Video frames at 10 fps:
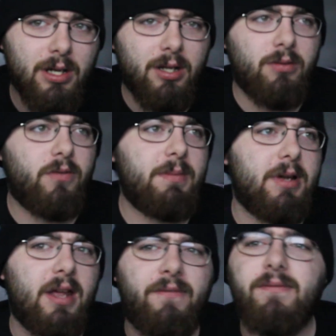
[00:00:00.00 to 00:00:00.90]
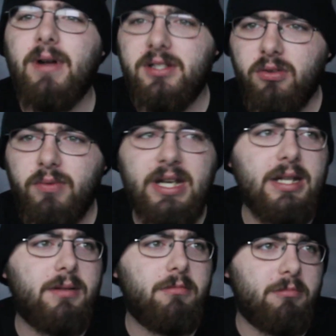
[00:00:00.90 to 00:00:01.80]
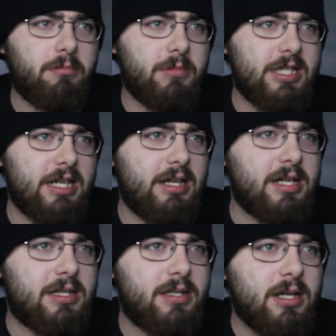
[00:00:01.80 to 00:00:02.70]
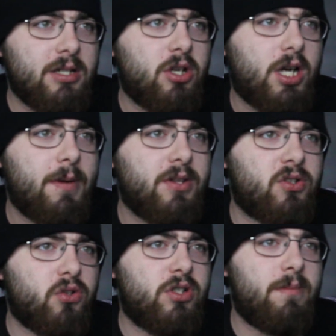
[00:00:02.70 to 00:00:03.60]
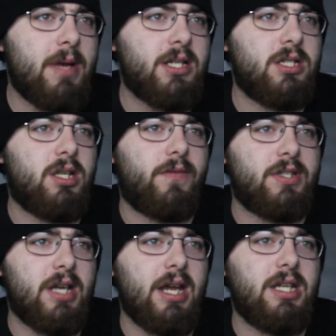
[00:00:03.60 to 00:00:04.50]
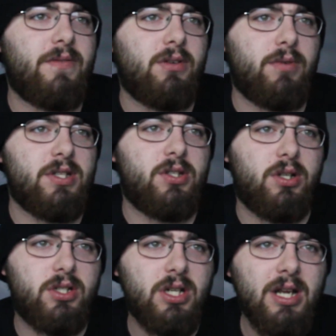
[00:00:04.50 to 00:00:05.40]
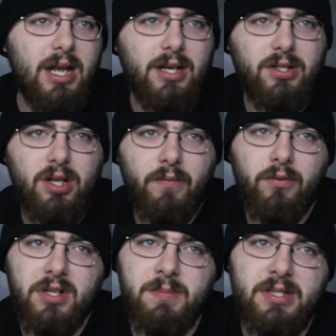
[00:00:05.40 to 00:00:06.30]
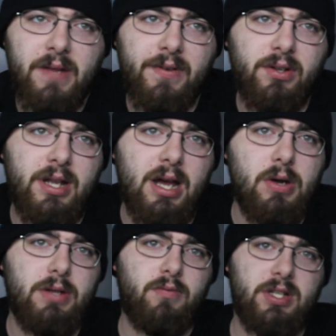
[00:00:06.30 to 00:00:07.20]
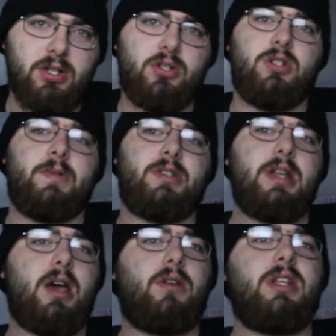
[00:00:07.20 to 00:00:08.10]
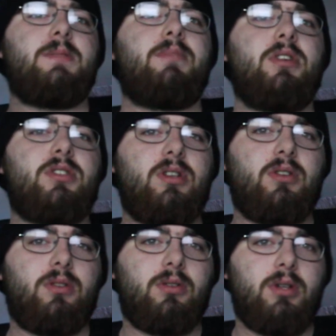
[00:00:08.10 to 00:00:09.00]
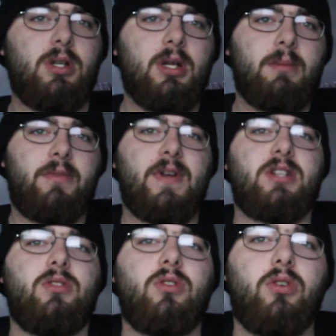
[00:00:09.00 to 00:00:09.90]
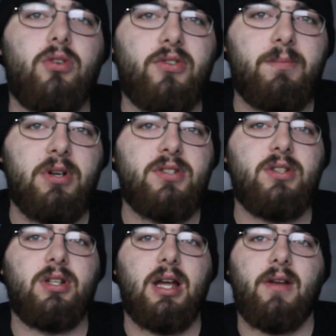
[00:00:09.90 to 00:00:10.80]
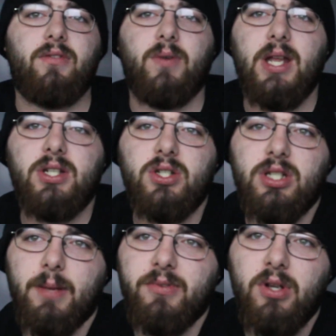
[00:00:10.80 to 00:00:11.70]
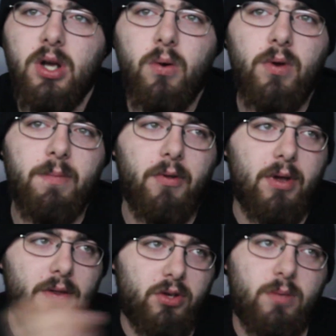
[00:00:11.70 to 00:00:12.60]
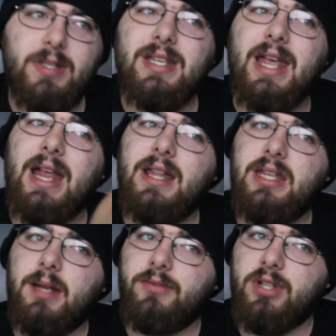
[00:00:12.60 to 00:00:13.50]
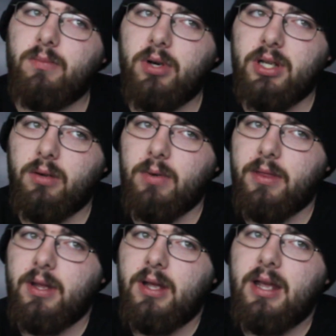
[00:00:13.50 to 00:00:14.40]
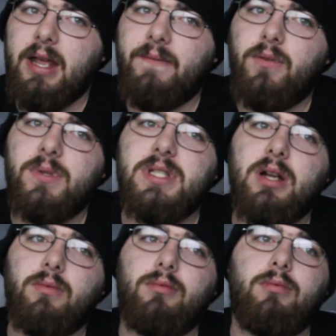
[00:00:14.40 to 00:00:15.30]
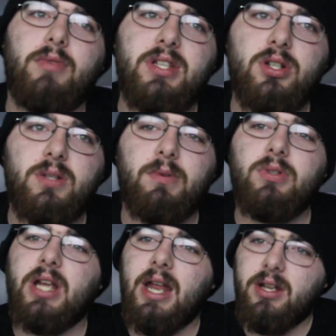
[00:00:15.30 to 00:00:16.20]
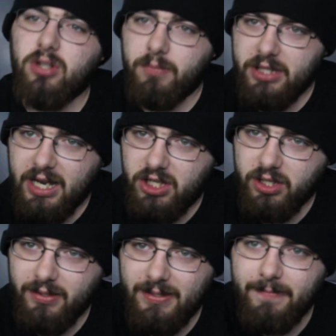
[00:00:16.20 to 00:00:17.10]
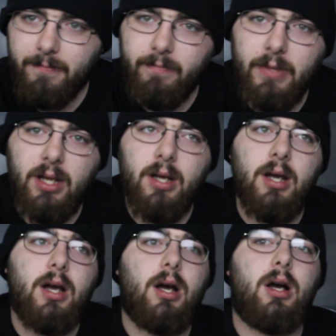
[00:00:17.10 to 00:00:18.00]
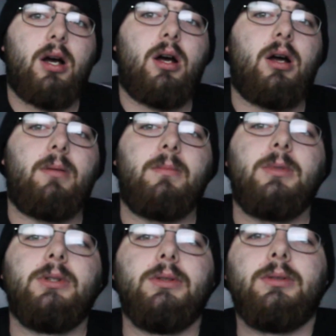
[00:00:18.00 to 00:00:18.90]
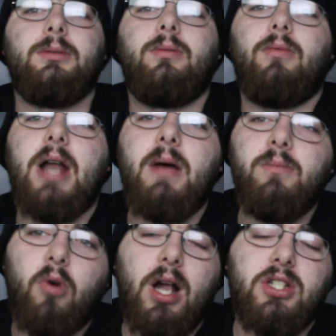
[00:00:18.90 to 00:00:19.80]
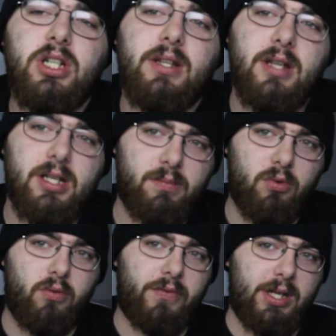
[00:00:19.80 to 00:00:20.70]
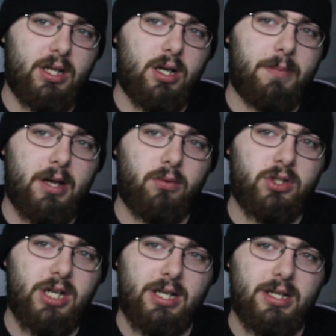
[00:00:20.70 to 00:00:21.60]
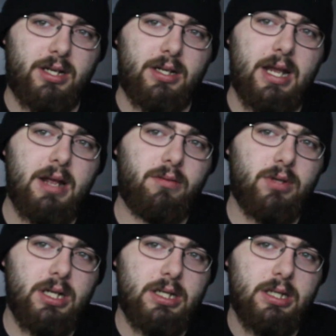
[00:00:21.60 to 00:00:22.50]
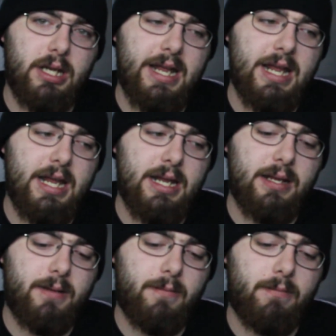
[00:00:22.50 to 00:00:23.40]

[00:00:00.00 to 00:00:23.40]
the movie. But if to read D, it's talking about the social dimensions of a scientific research and discovery. Specifically, how did researchers' personalities, personal, professional goals, personal lives, relationships with both other humans and the animals they're working with influence their research approach and interpretations? When I'm watching this movie about Chantek, it was a